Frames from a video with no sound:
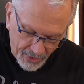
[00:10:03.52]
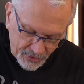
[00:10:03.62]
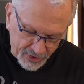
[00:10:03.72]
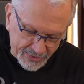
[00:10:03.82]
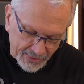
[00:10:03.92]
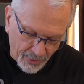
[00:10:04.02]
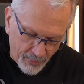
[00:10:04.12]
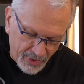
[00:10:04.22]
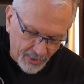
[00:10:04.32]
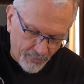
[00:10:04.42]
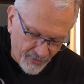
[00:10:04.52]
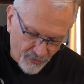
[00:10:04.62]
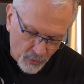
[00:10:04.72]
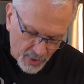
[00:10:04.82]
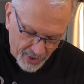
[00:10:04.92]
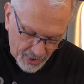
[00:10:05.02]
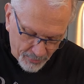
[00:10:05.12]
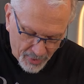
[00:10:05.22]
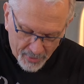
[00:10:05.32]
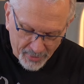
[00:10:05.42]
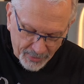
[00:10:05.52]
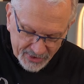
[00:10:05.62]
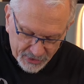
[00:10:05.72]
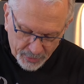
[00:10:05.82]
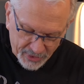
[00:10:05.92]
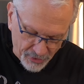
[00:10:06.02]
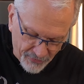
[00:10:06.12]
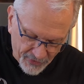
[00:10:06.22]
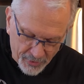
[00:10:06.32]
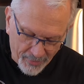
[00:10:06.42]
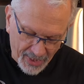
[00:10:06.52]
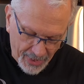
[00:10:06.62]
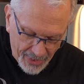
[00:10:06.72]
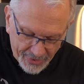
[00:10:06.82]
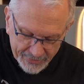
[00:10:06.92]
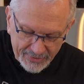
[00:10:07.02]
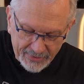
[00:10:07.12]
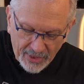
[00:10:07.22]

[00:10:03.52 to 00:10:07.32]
Just like we did before, I'll probably switch over to my hands